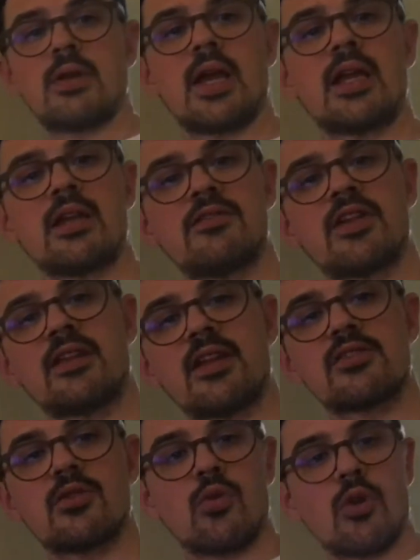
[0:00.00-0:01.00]
And if that
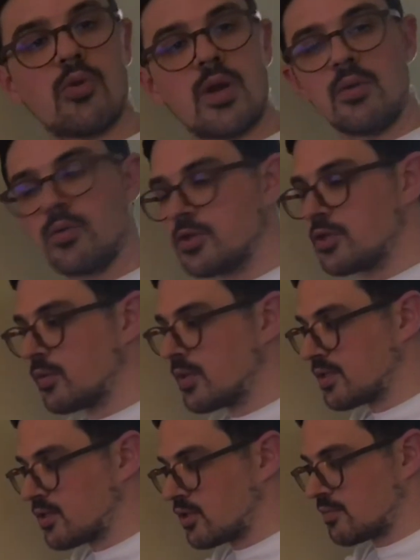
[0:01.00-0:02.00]
doesn't work, what I would do
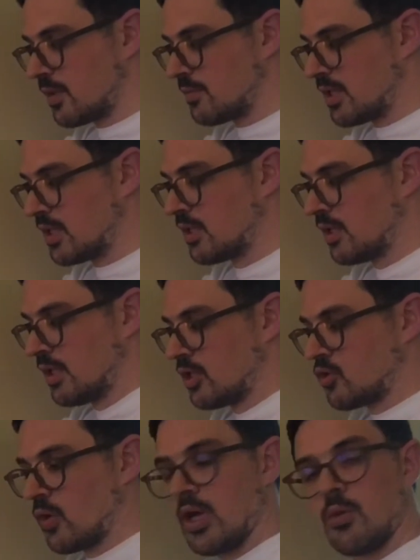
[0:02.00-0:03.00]
is just maybe
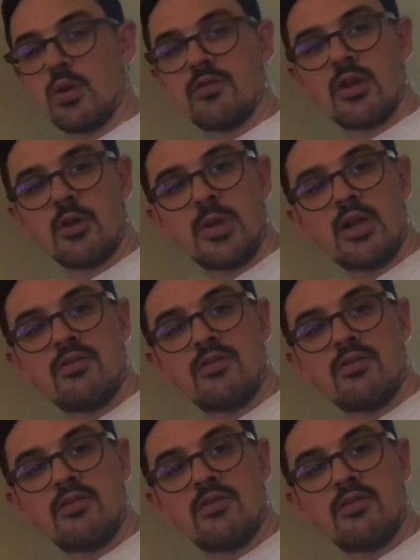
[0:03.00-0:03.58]
try with a little bit